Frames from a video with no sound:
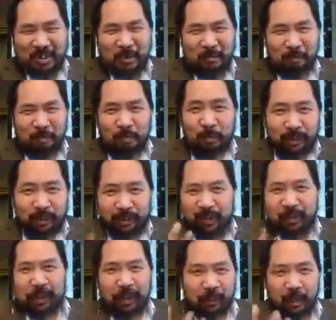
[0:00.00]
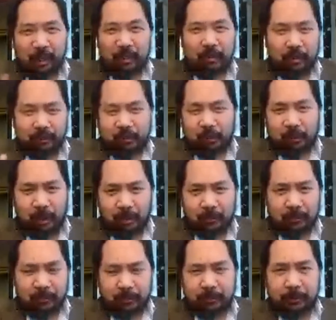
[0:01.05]
We cannot allow
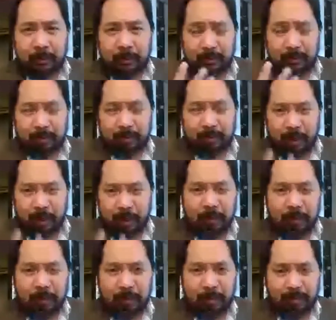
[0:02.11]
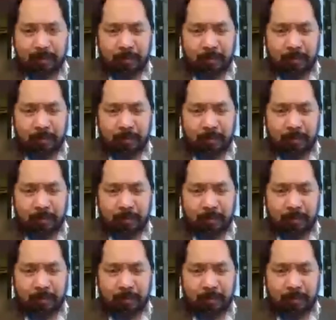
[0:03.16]
interlocutors. You have to define your